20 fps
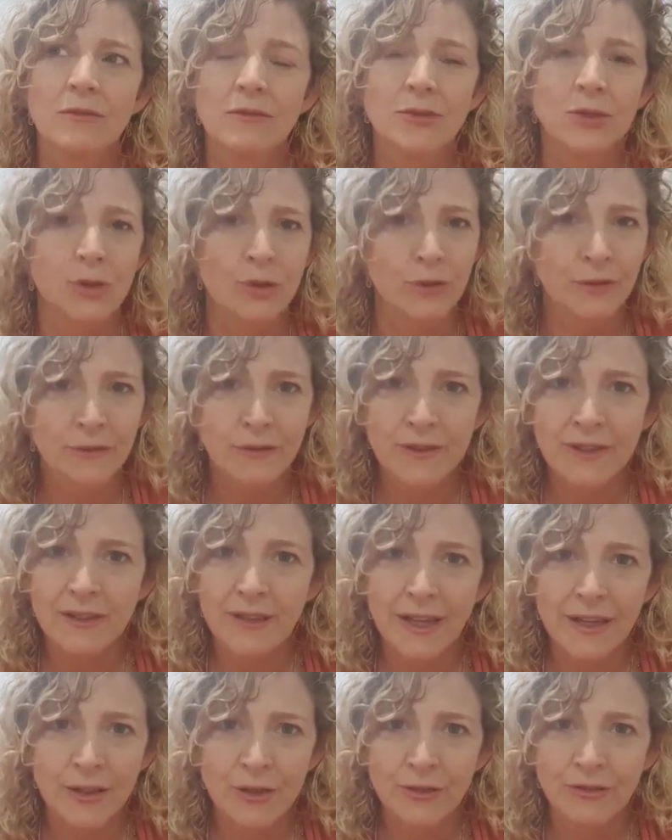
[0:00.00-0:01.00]
do feel
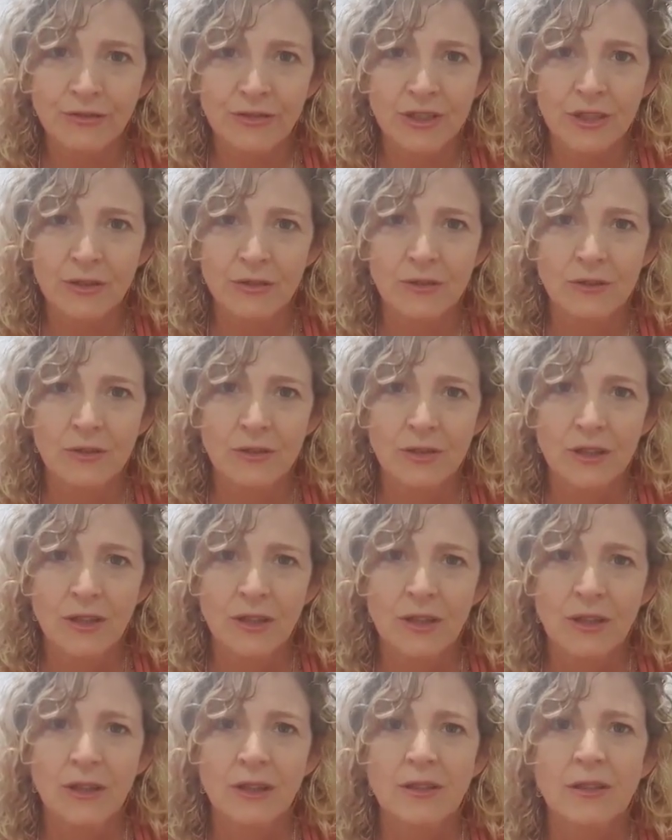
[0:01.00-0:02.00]
like you feel,
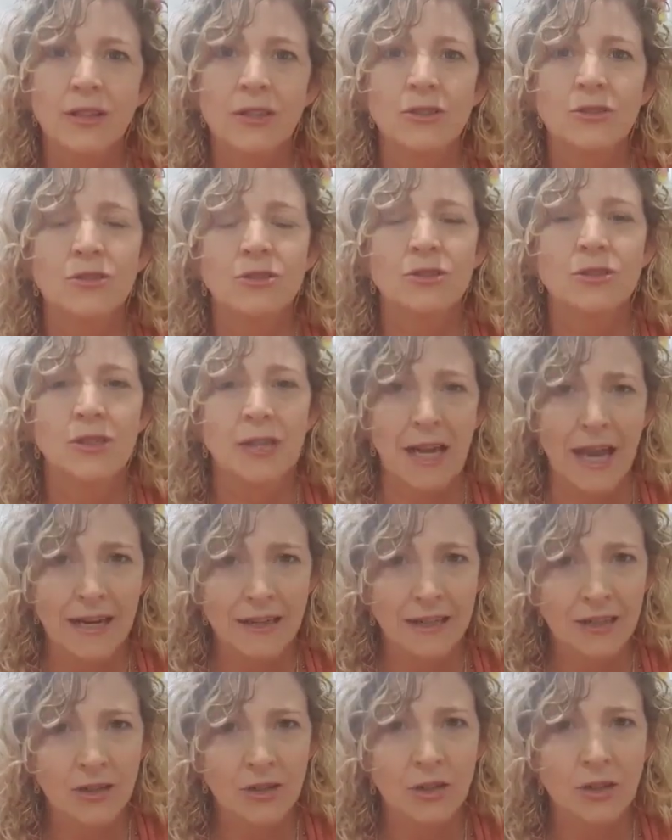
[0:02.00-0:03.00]
that can
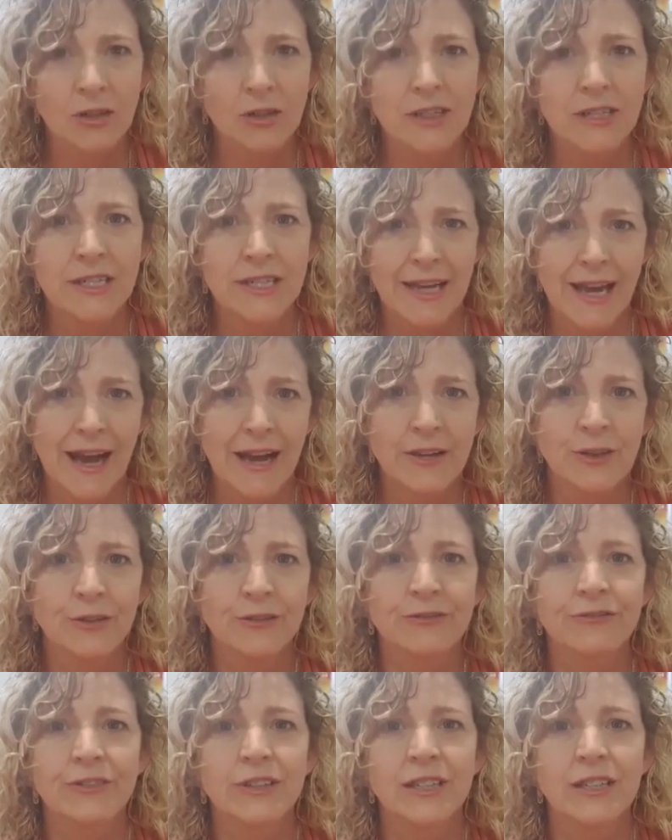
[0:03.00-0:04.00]
acknowledge how you're
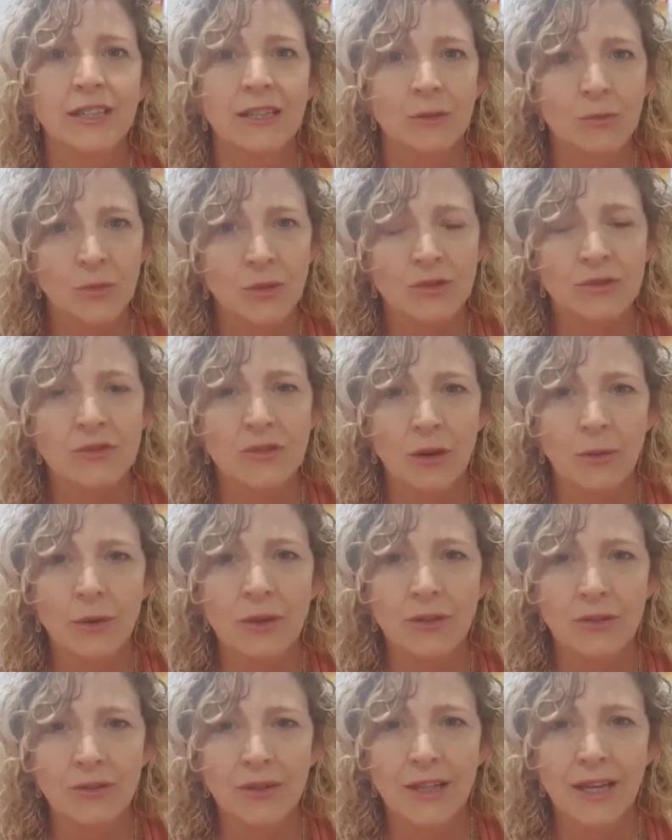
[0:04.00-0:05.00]
feeling and what's
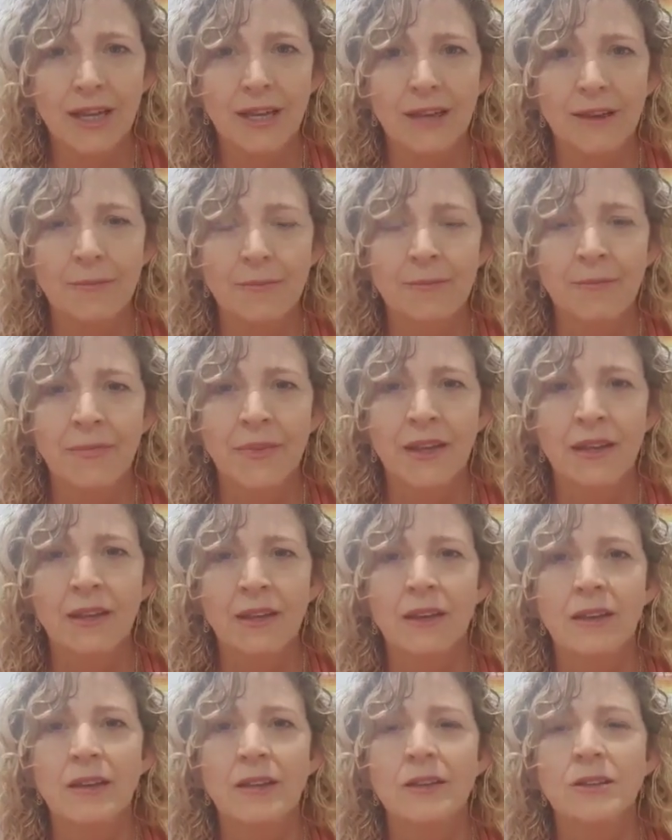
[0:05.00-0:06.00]
going on there.
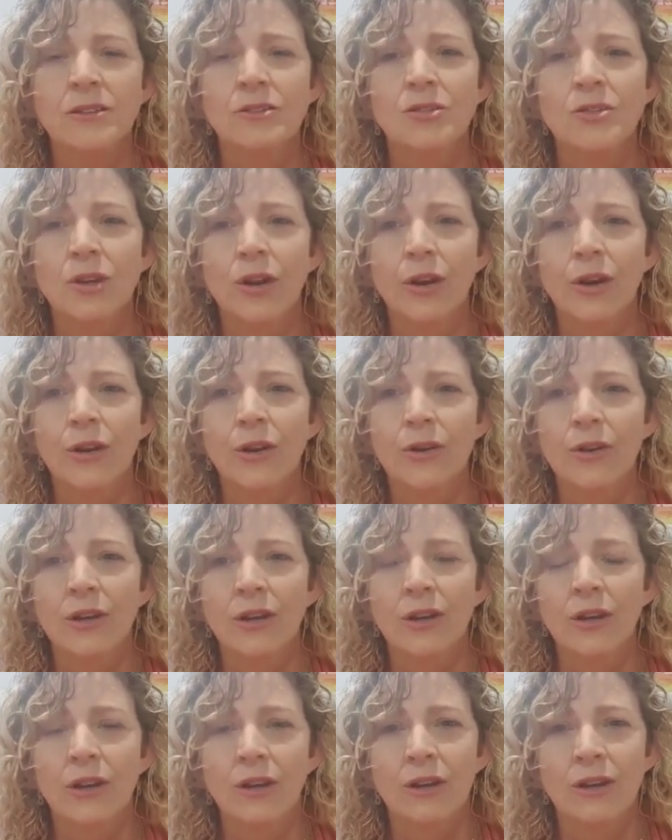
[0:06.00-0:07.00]
So
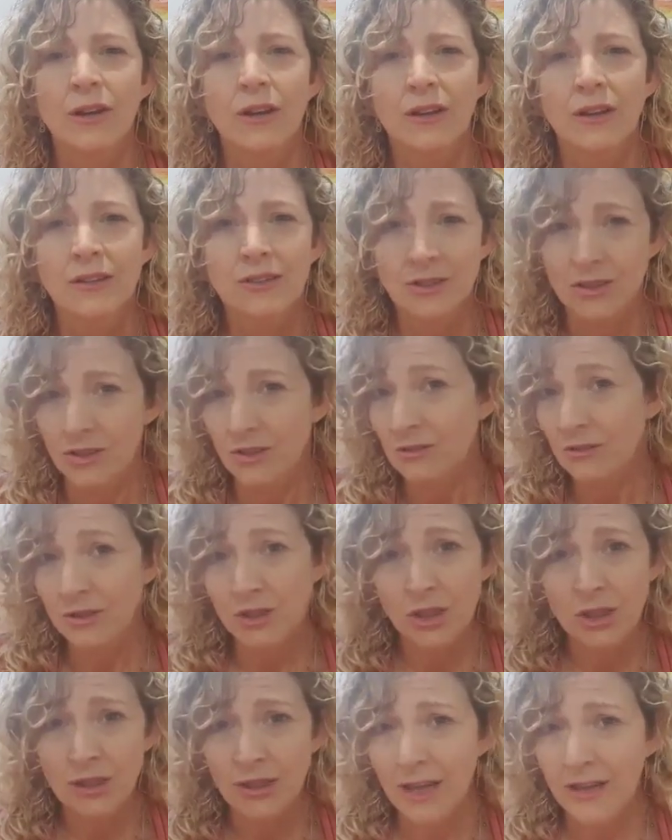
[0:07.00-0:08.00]

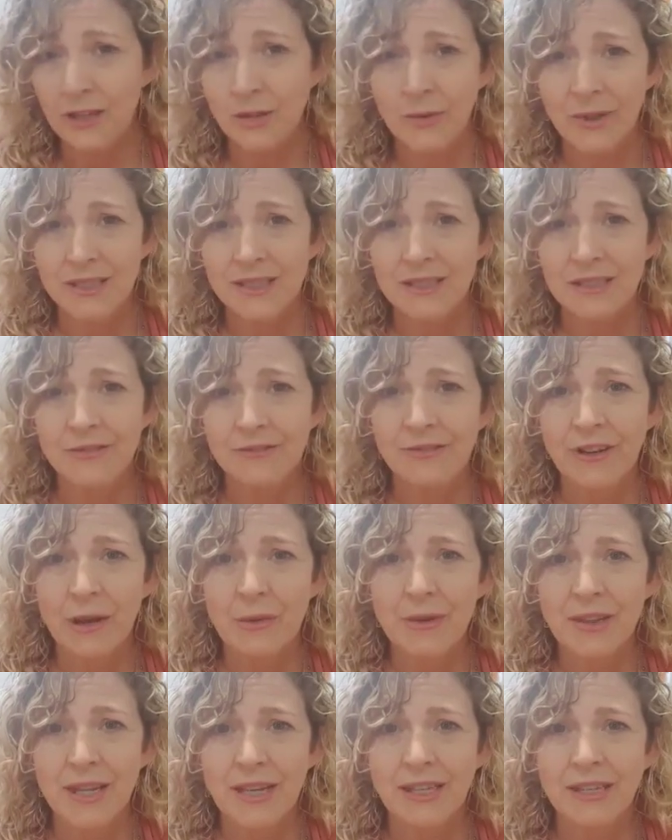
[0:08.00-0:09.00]
can you identify
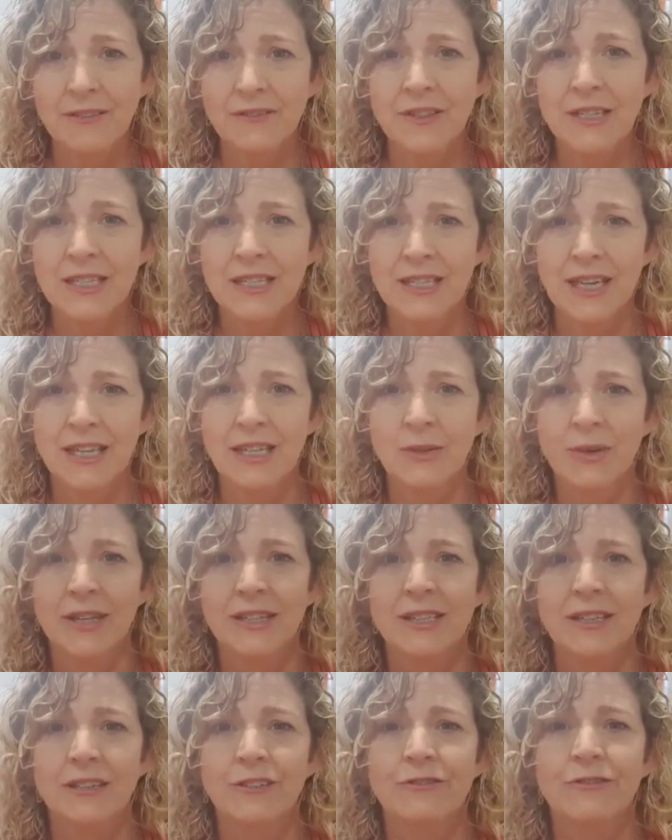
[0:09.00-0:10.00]
with any of this? Can you
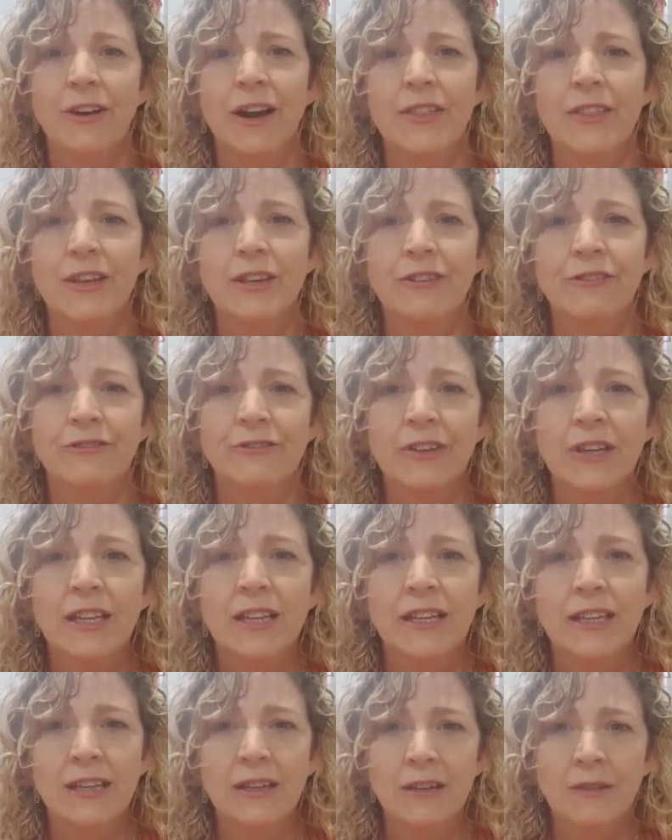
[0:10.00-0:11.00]
identify that you're
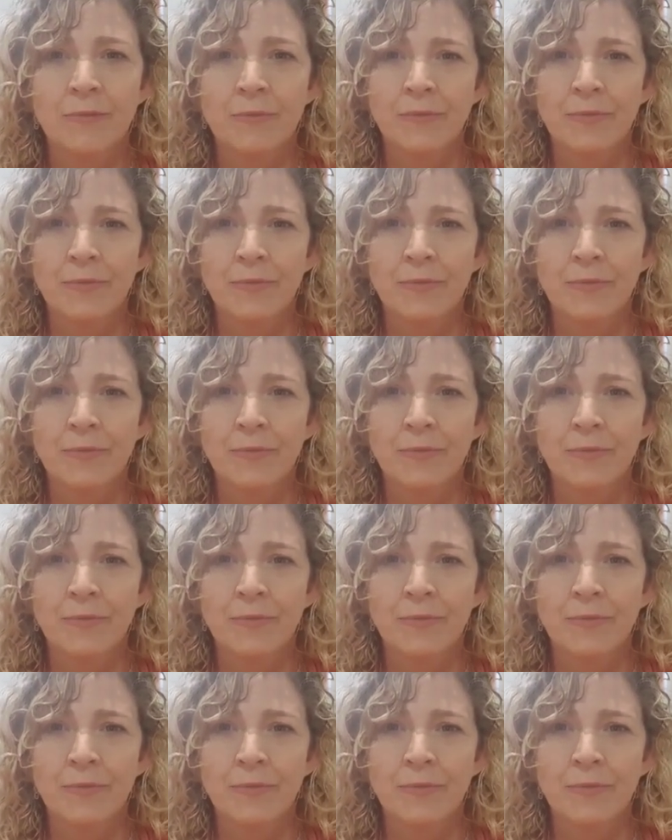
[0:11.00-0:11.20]
feeling,